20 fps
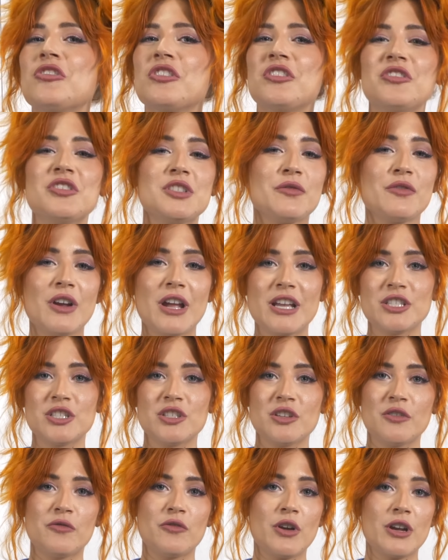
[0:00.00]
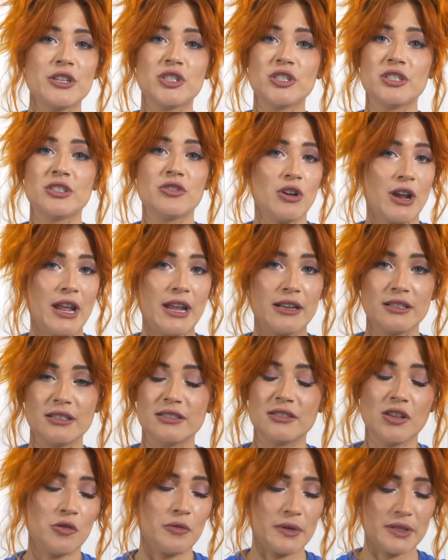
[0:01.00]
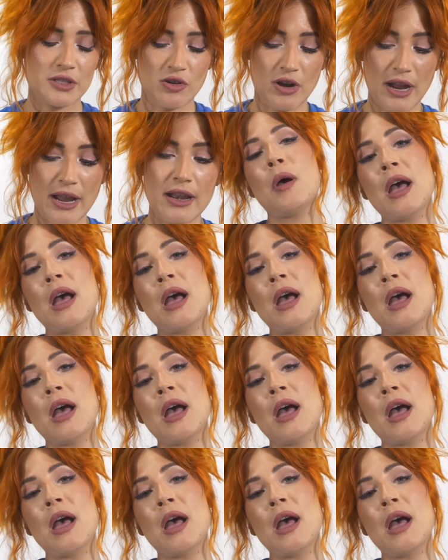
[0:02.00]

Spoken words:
can use fresh. Fresh is great, it's always great.